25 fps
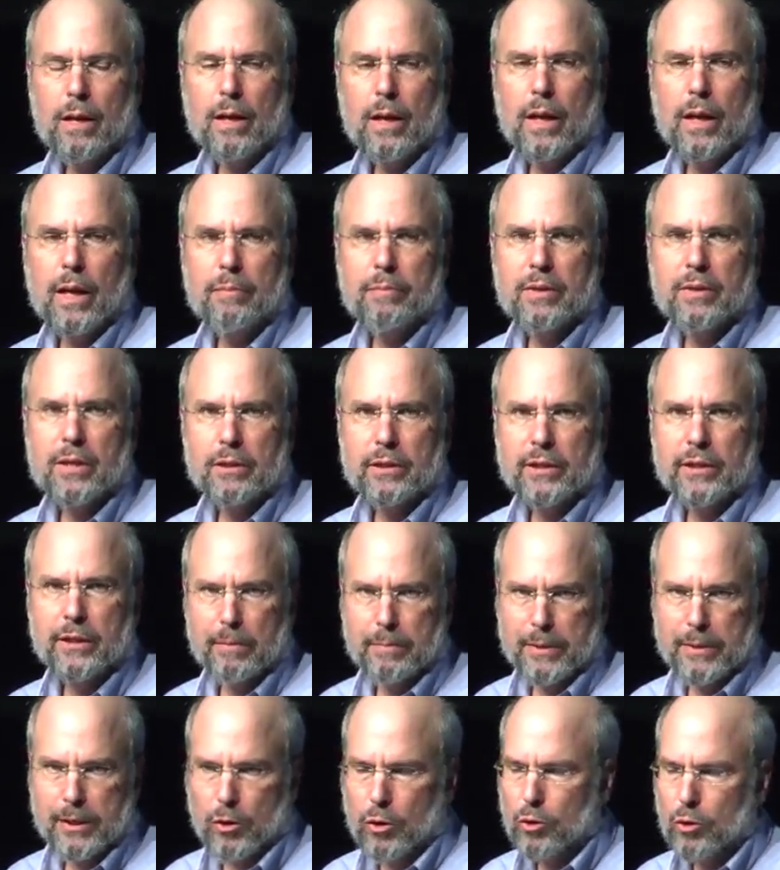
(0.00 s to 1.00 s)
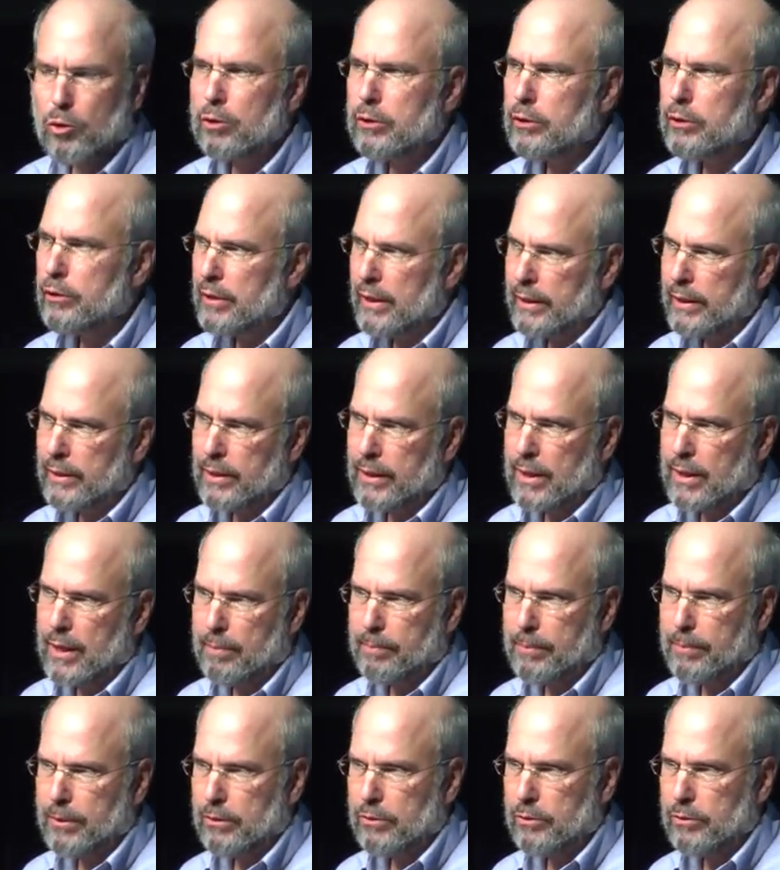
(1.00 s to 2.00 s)
They're a little bit older than the
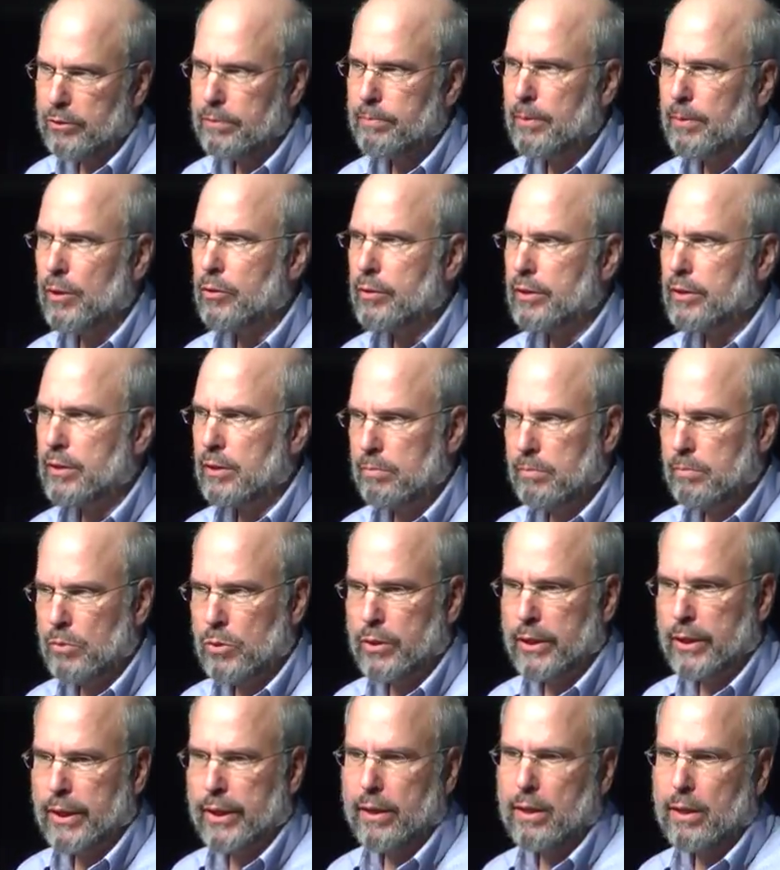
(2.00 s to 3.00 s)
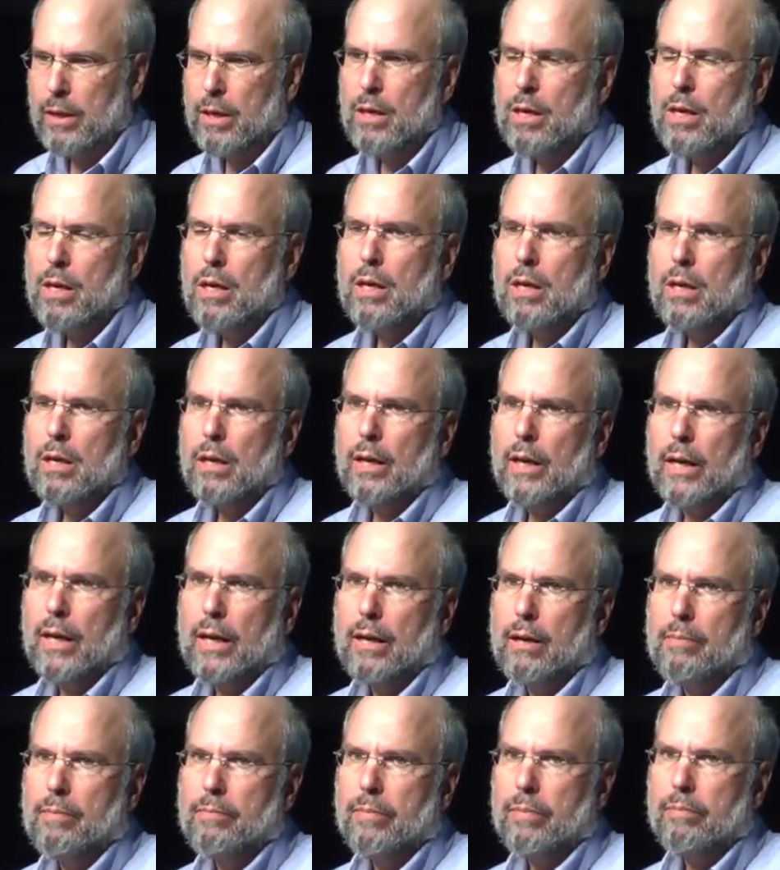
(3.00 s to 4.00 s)
couple who spoke this morning.
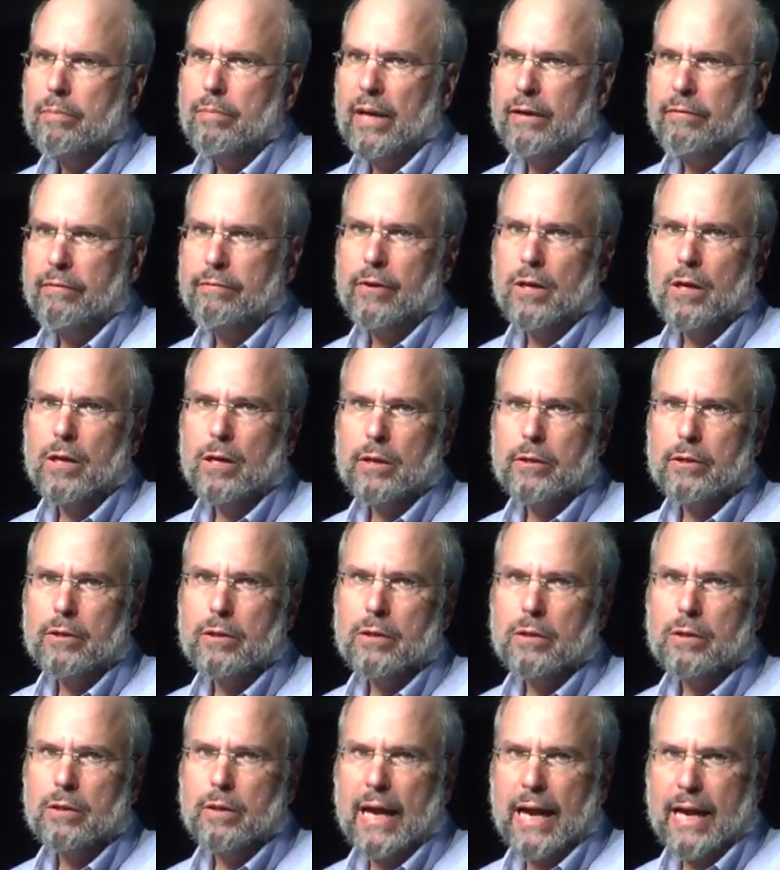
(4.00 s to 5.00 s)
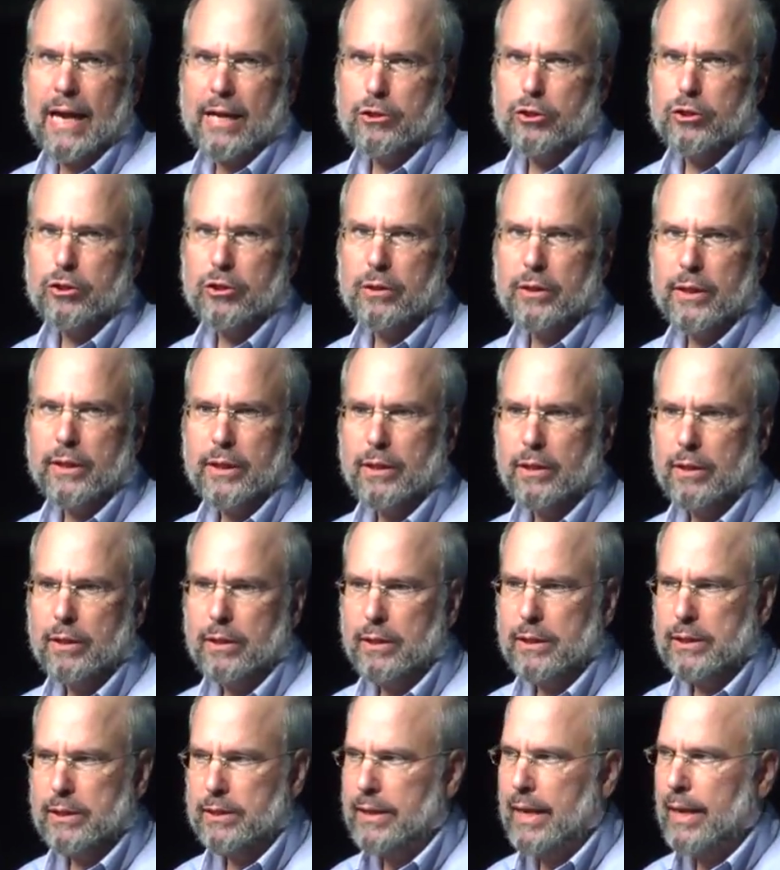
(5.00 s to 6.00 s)
My father actually
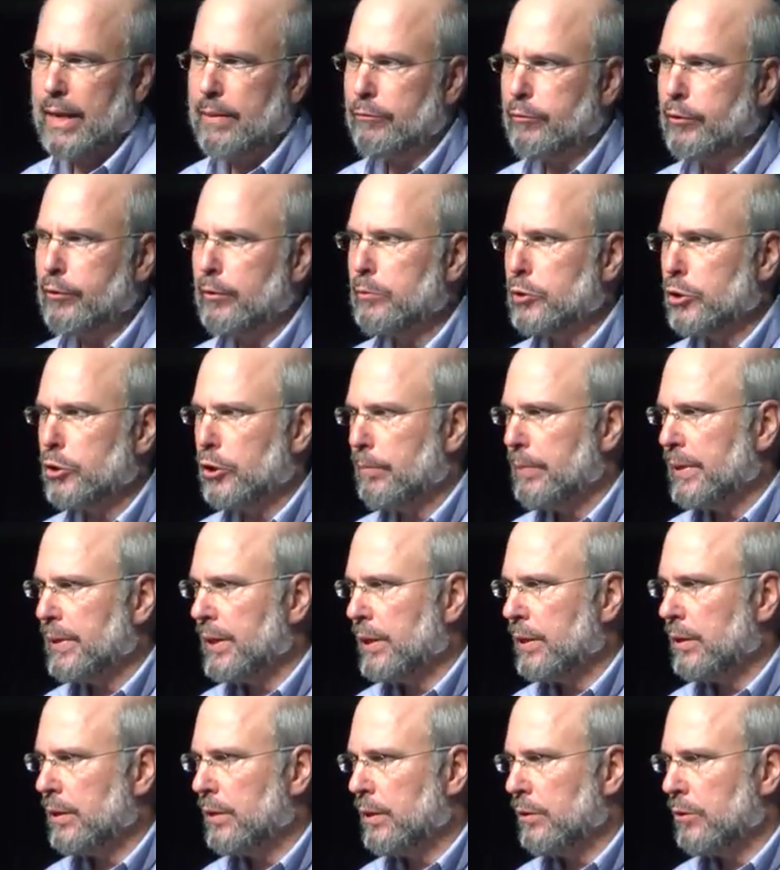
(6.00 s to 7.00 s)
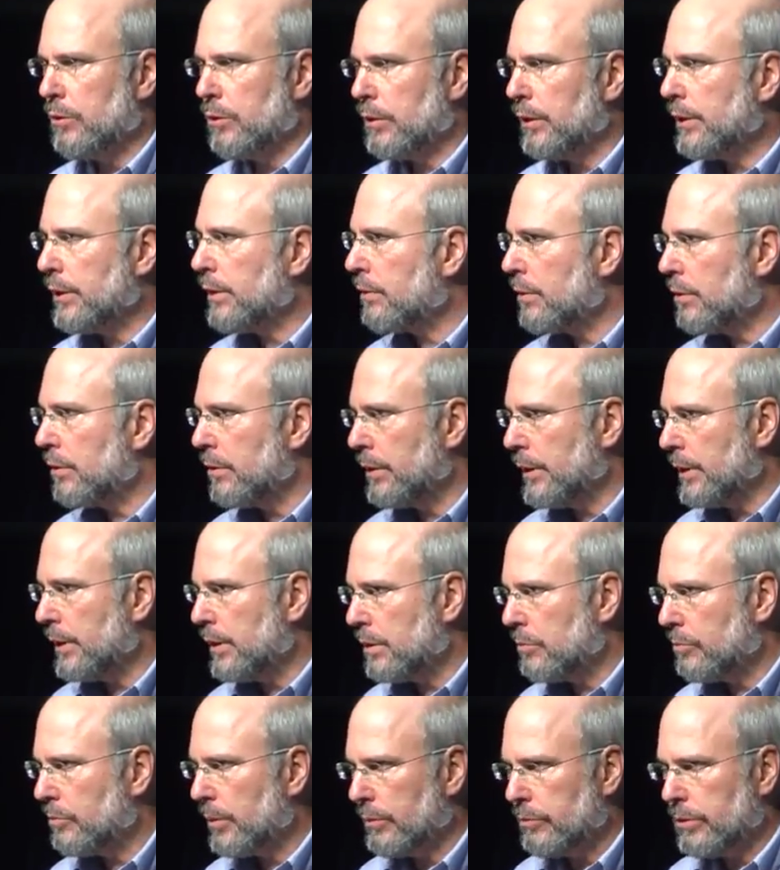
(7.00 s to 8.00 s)
escaped from Germany in the early
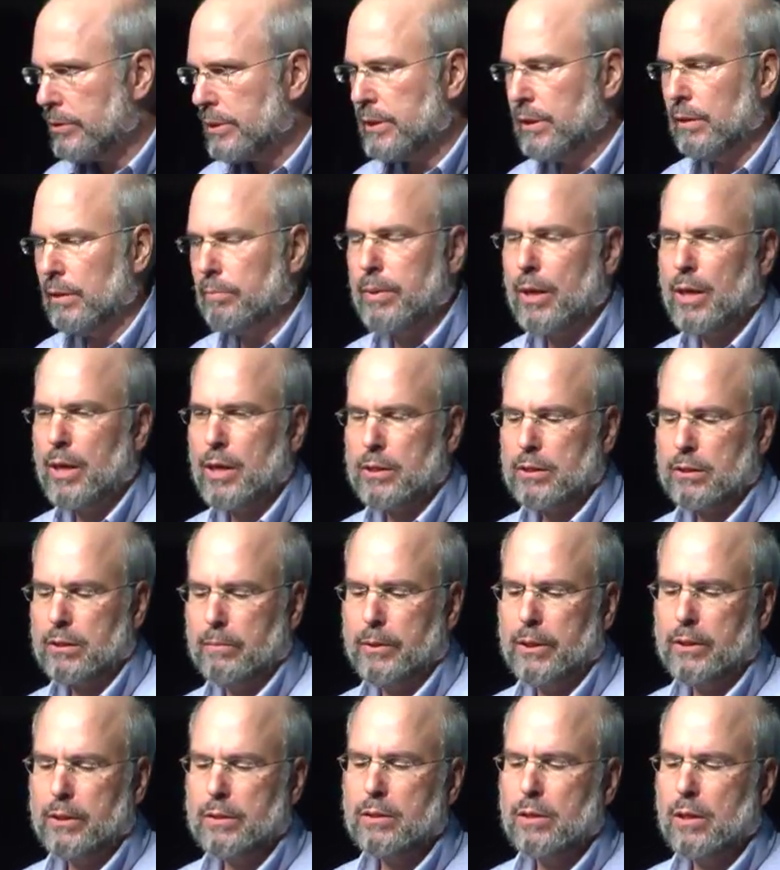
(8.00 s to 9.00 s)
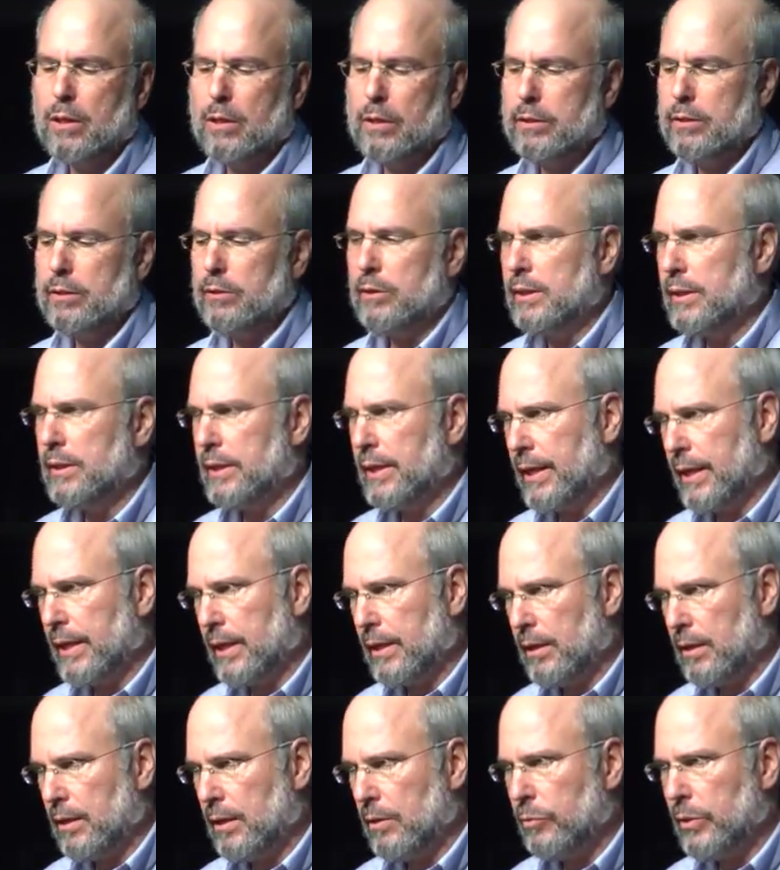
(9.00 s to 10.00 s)
30s when it was still possible, as long as you didn't take
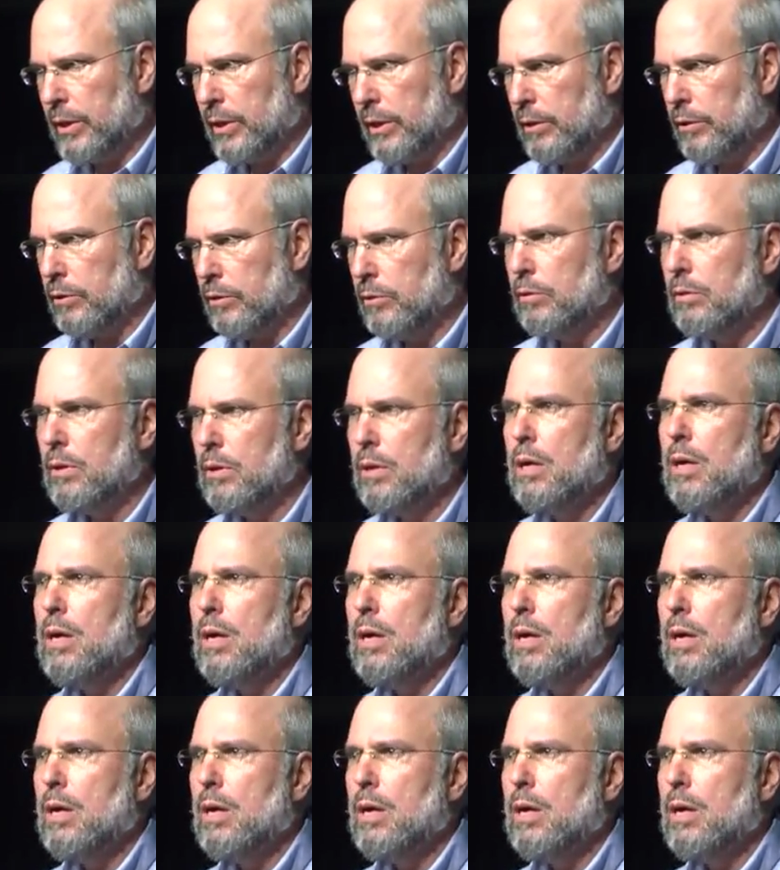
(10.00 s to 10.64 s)
anything with you.